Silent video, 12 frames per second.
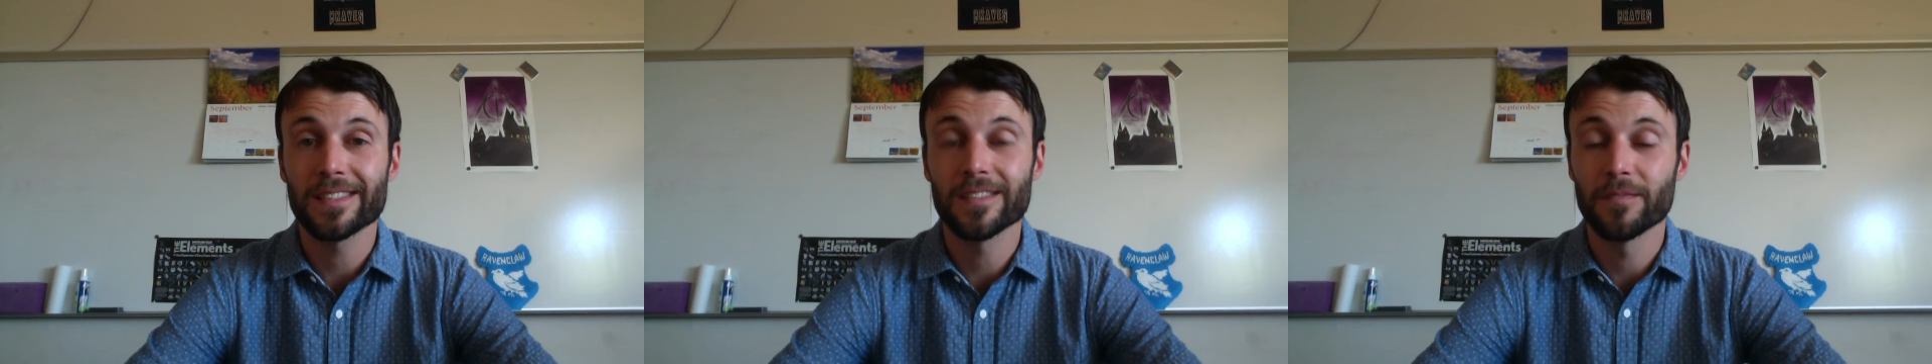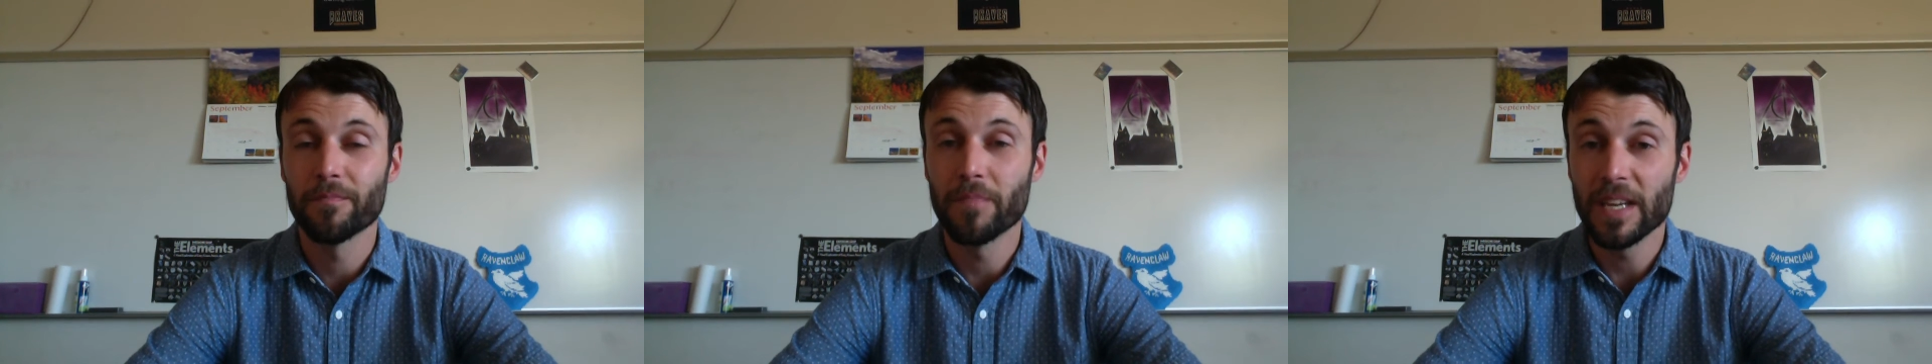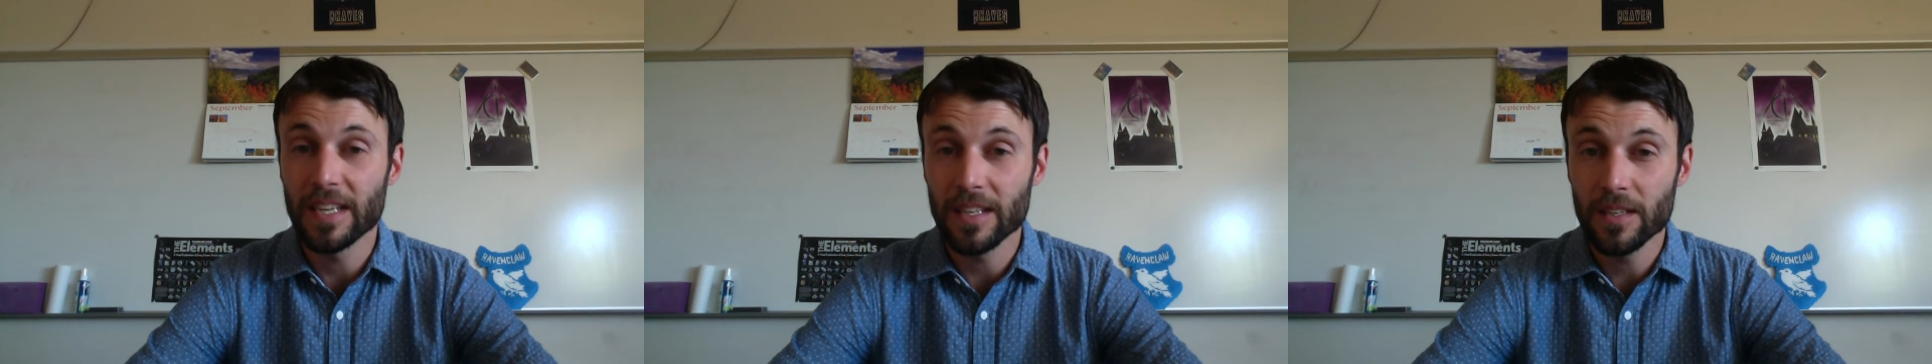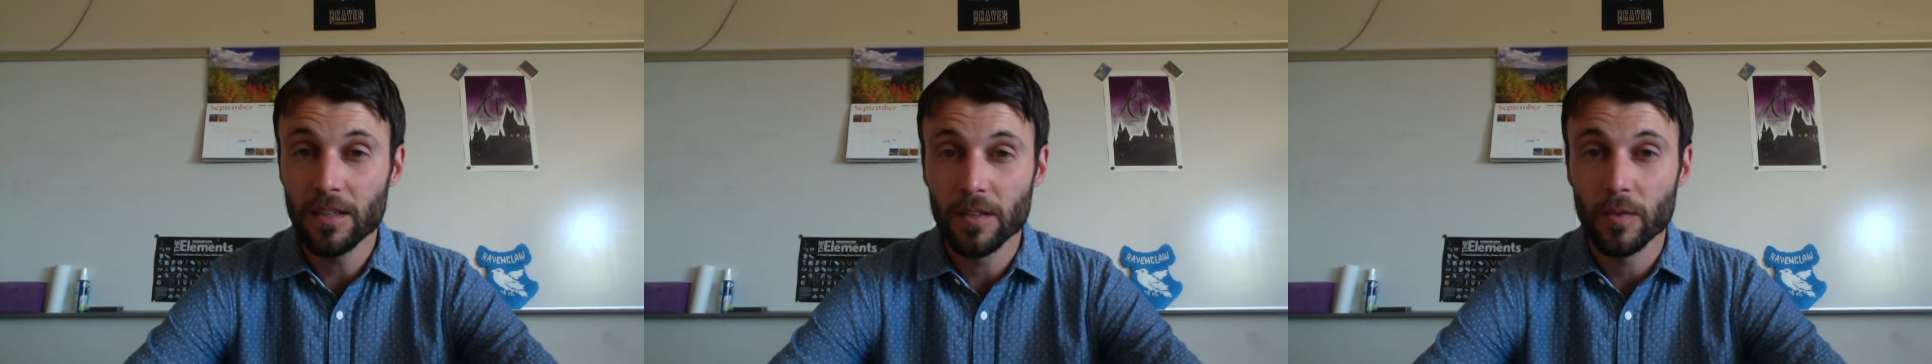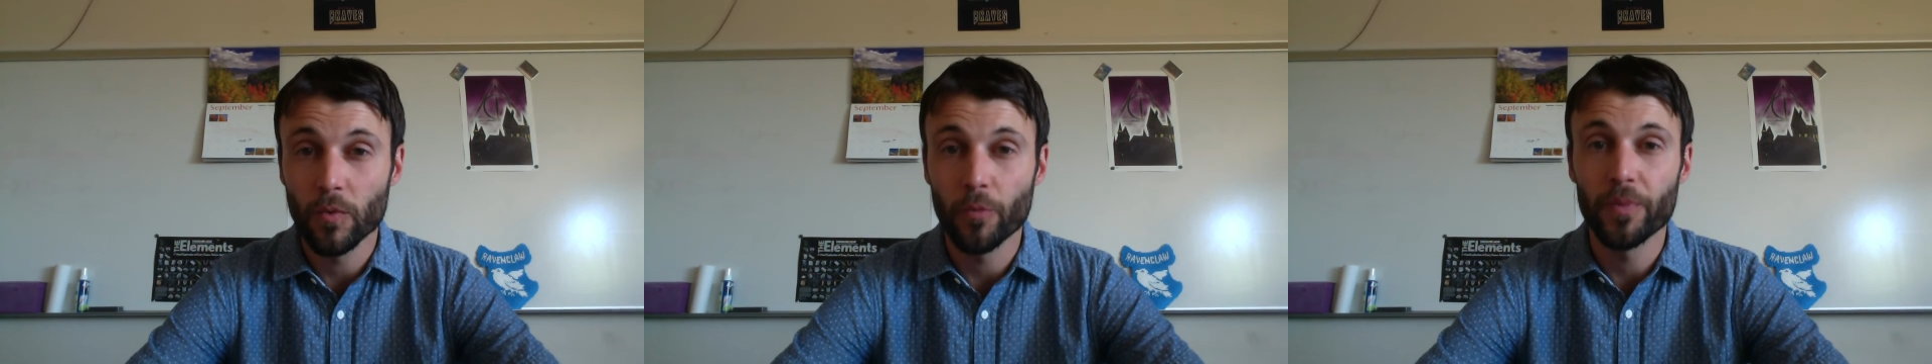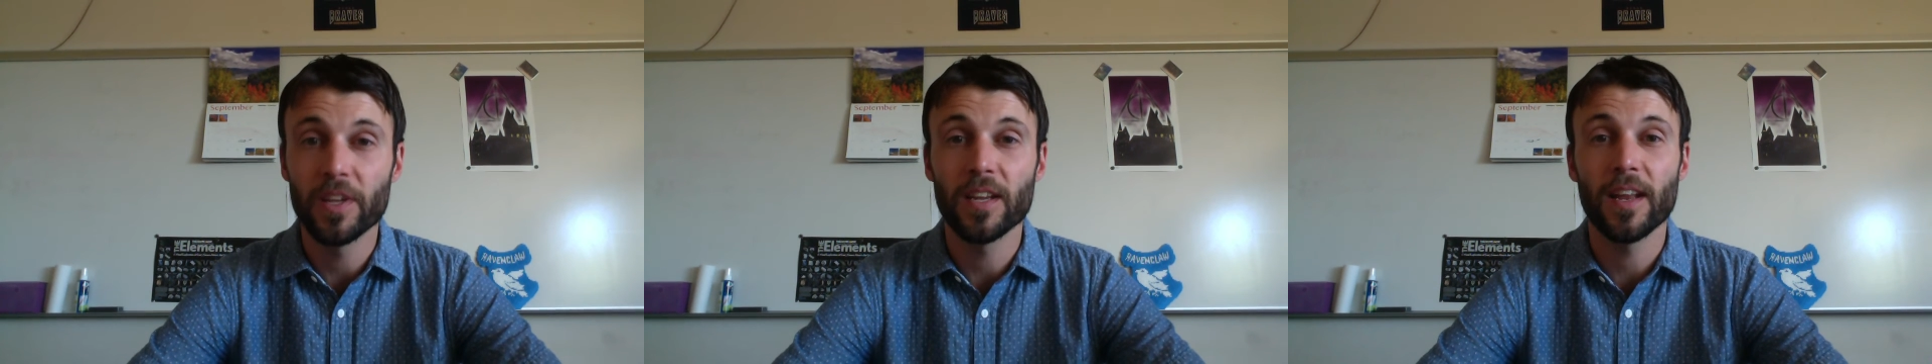class
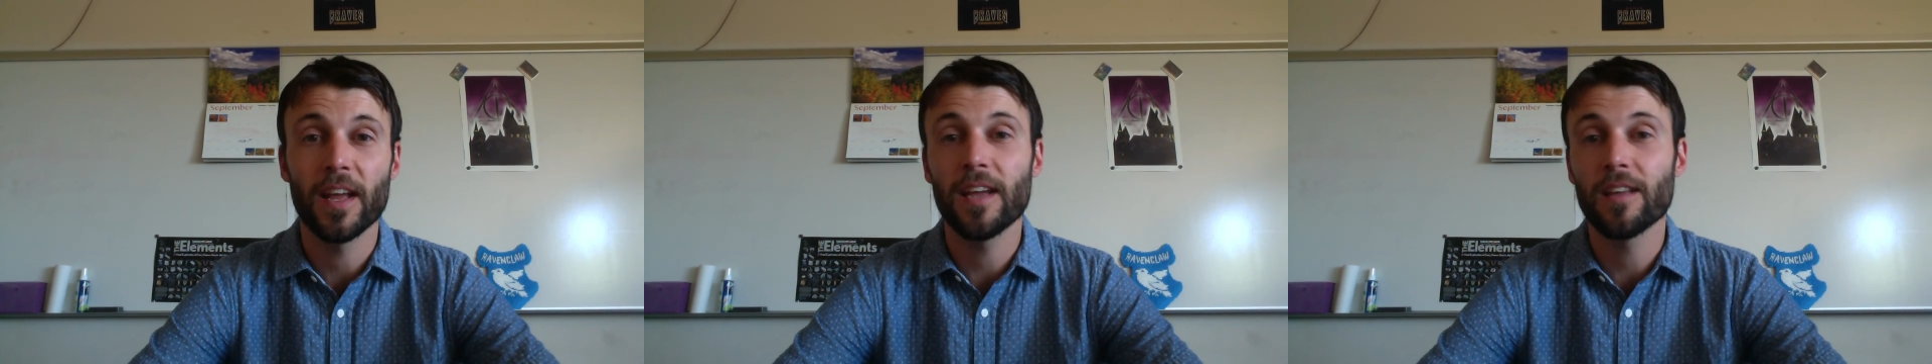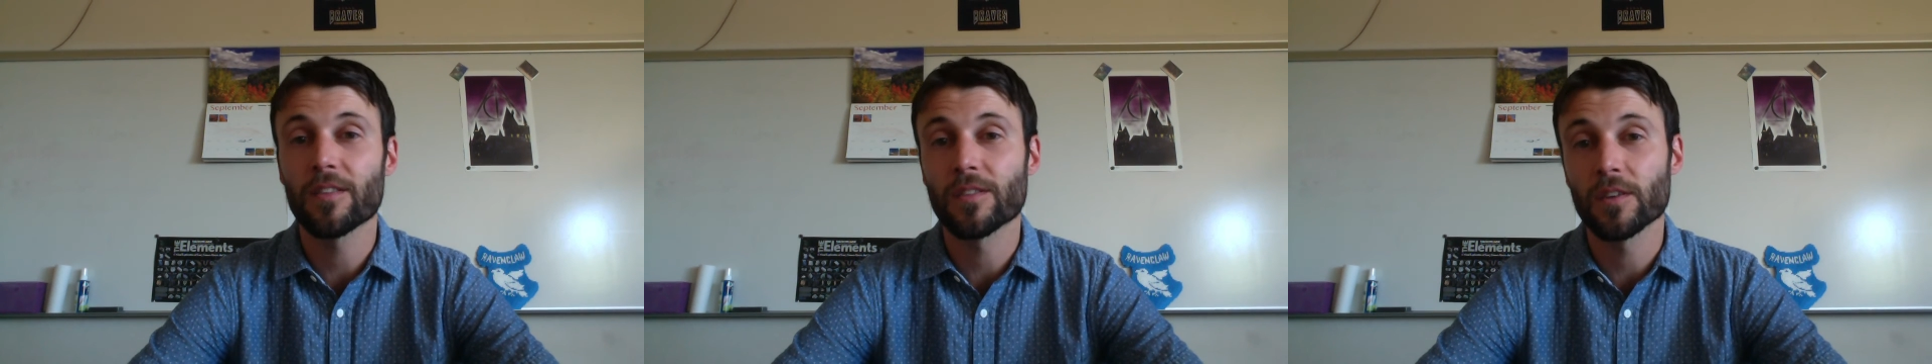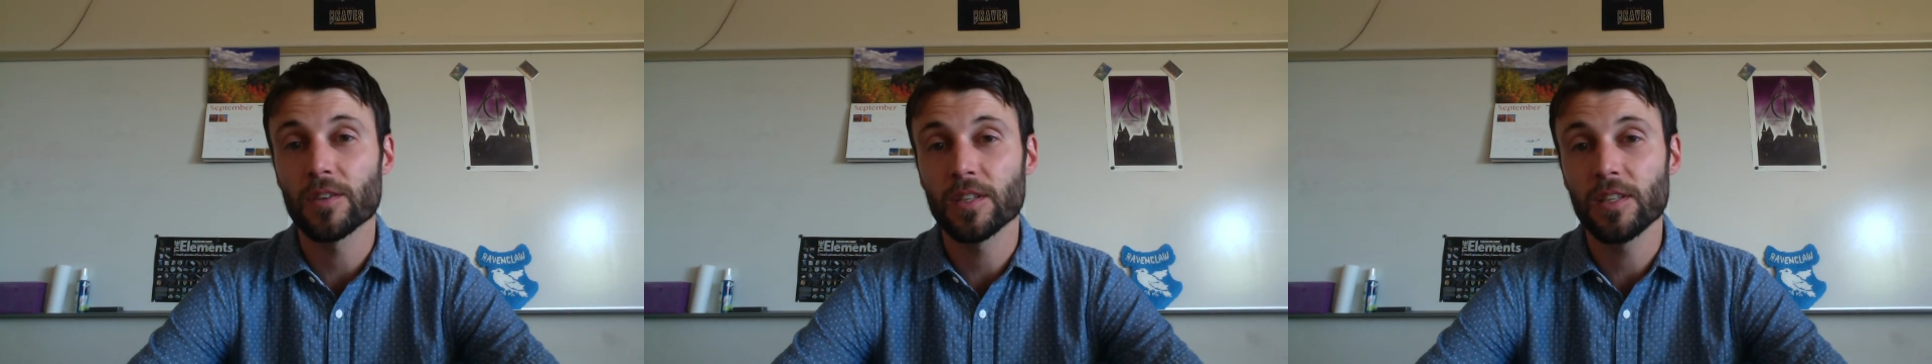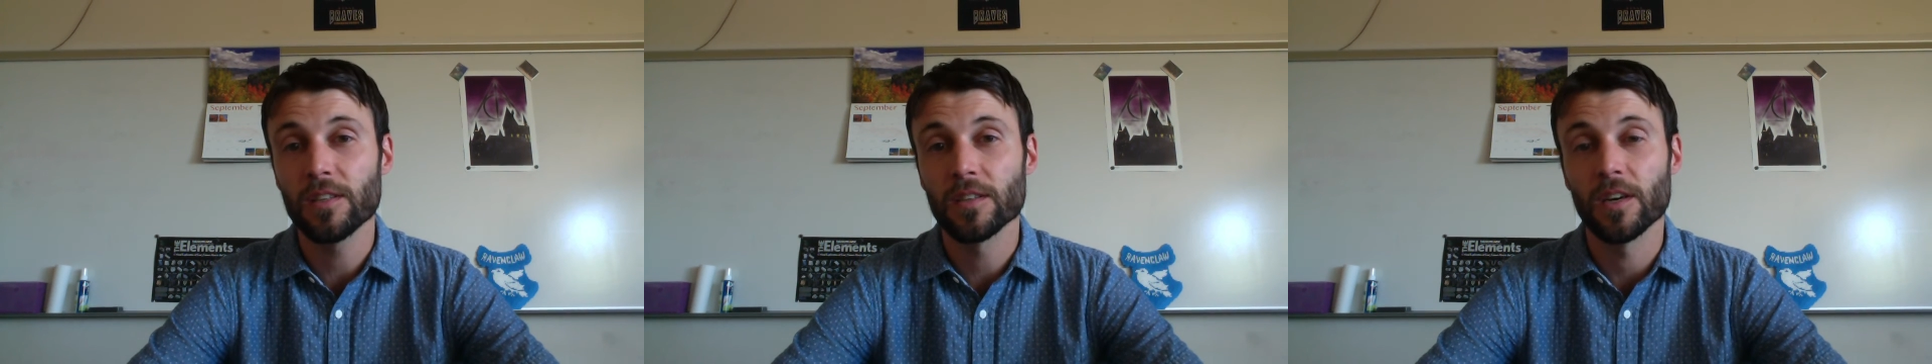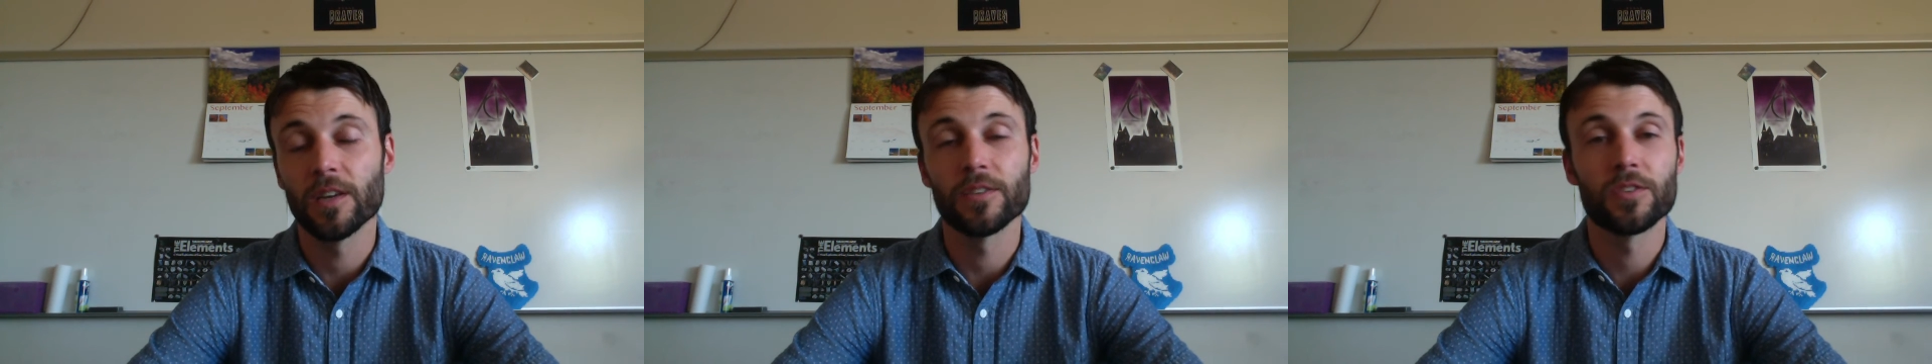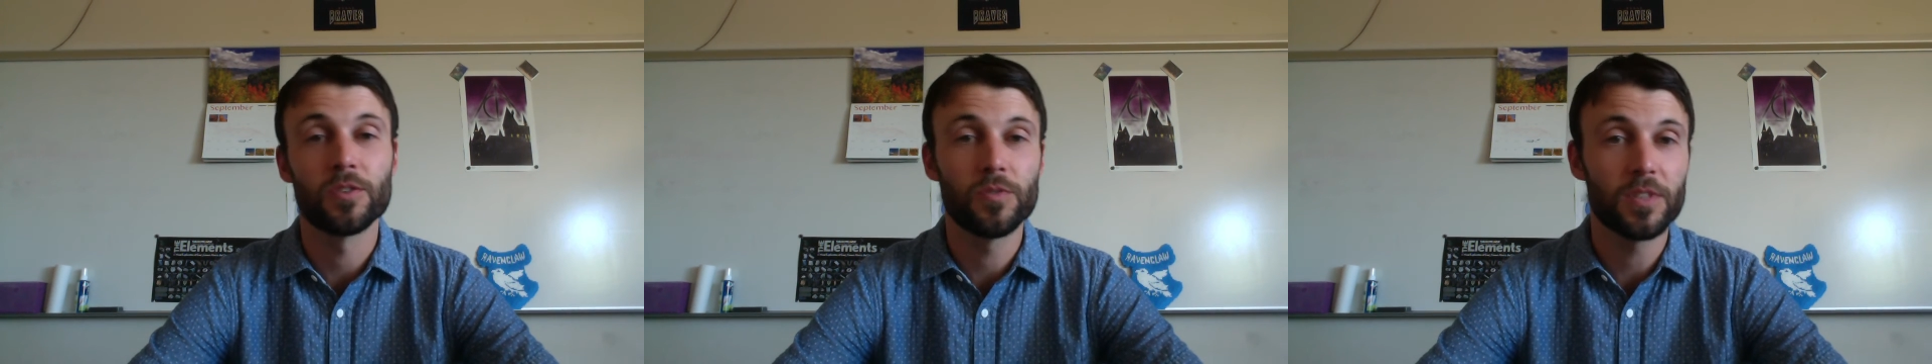meeting will be at
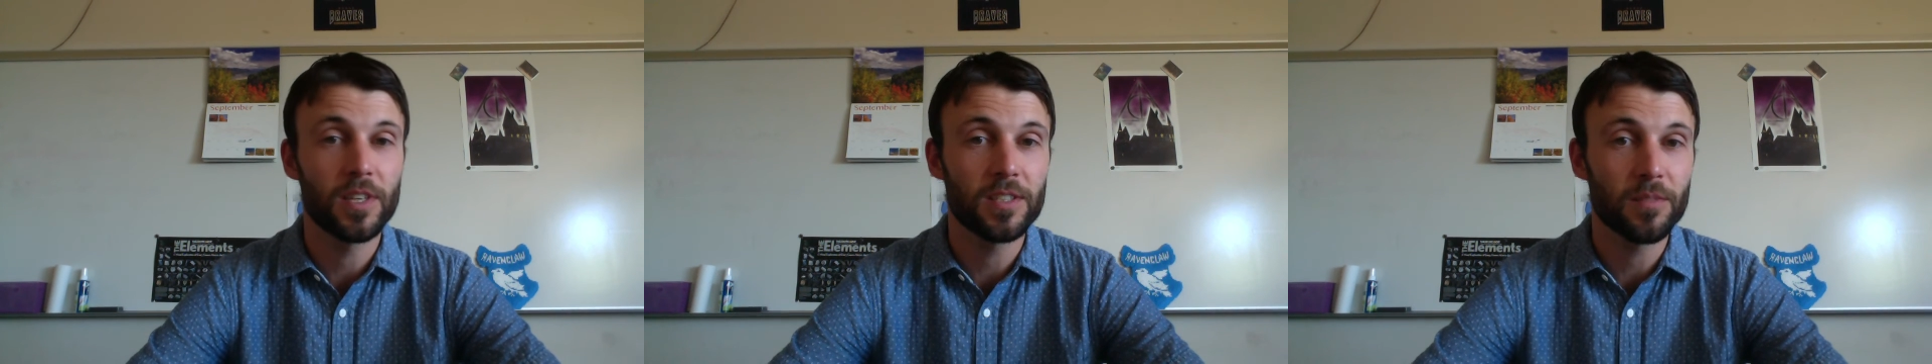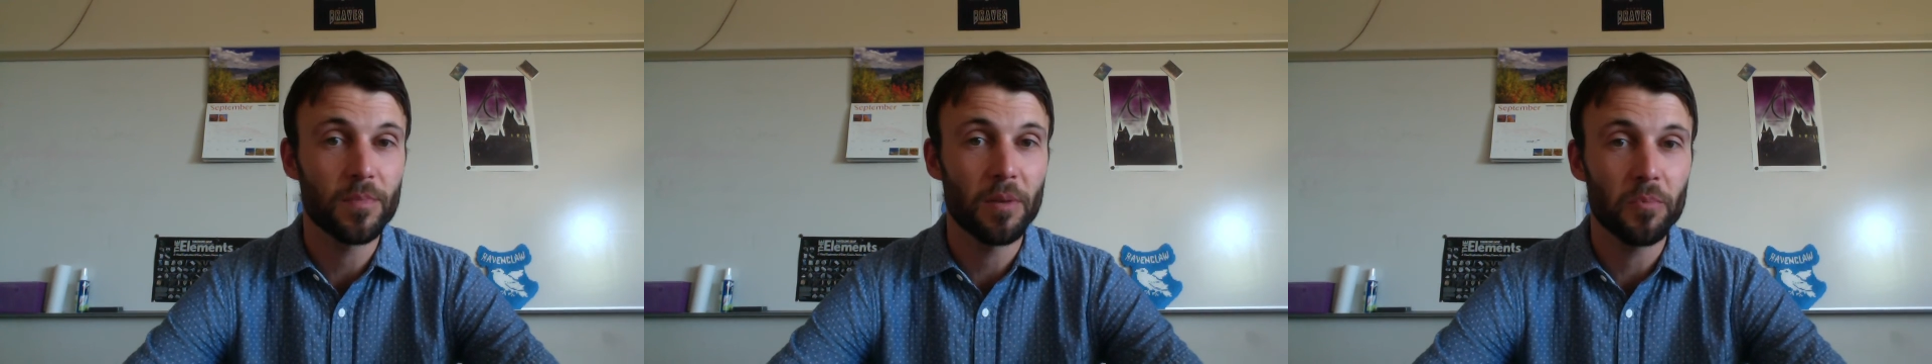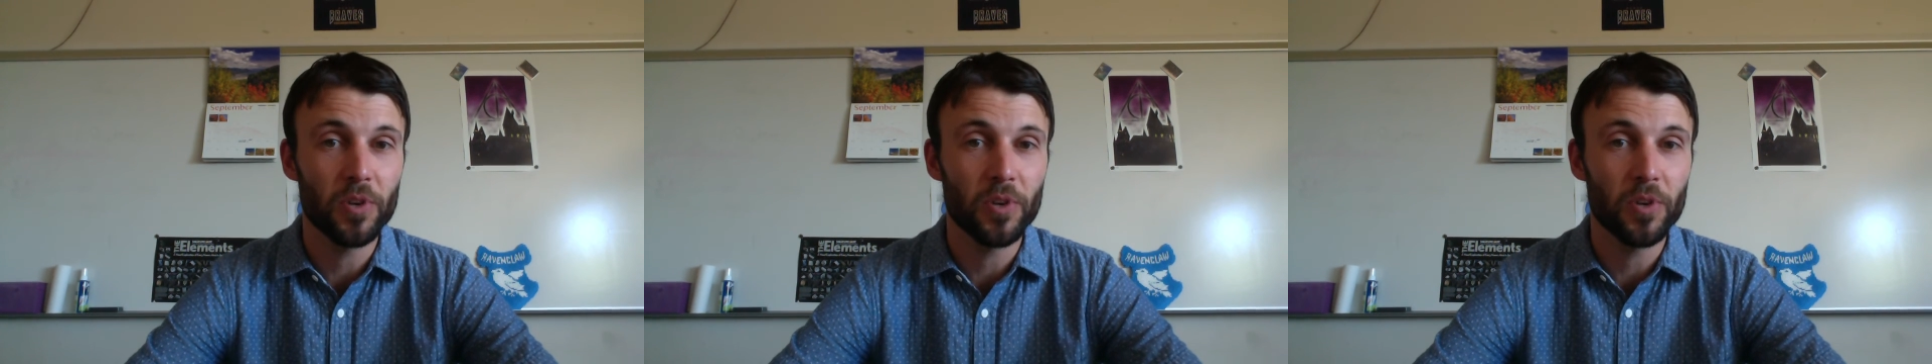8:30 on Tuesday,